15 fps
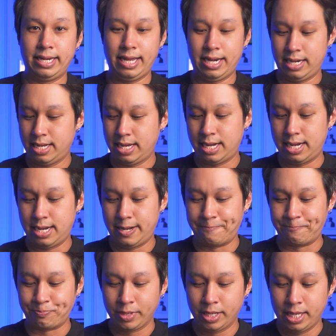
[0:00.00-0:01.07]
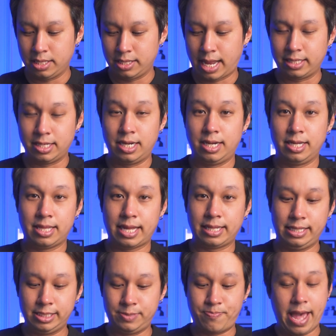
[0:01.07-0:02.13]
it. Like
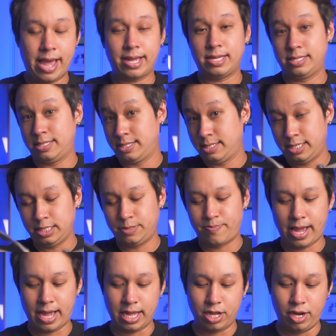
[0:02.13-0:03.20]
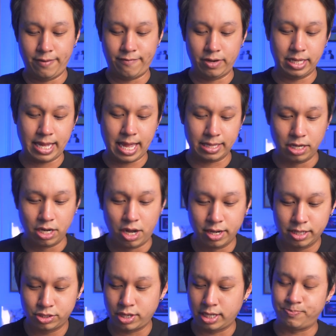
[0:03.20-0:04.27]
this bag. This bag, I got it from
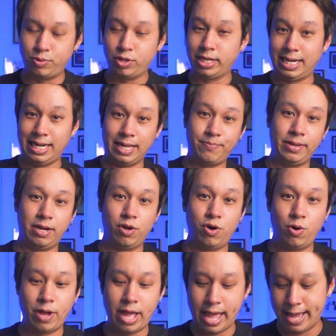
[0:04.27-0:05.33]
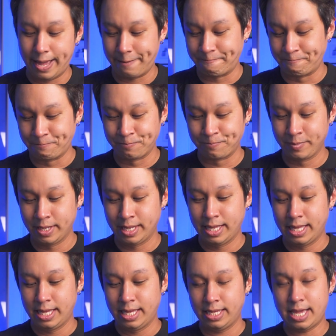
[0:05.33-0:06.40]
Decathlon. So I put in a link below, and
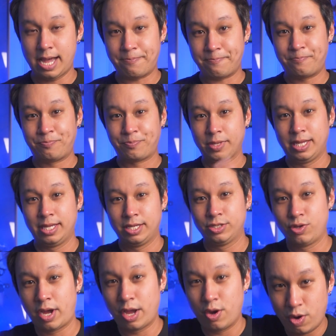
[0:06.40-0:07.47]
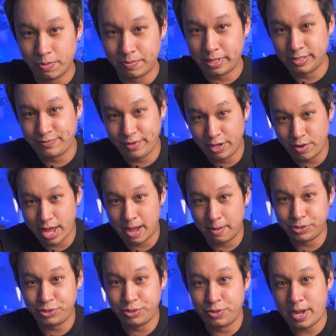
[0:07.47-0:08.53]
yeah. So I hope this video
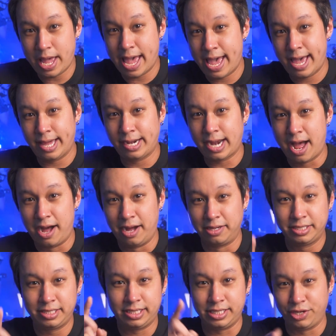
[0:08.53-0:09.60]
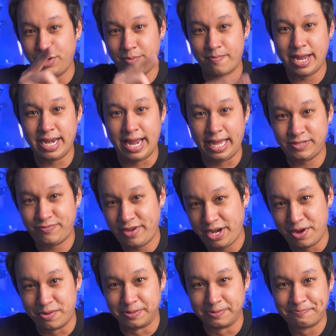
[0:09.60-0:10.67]
helps you, and I'll see you in my next
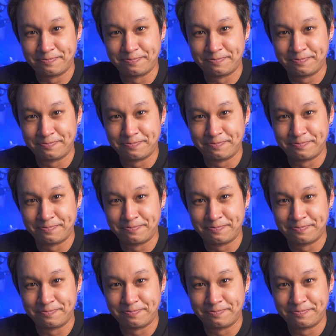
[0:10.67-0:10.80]
video.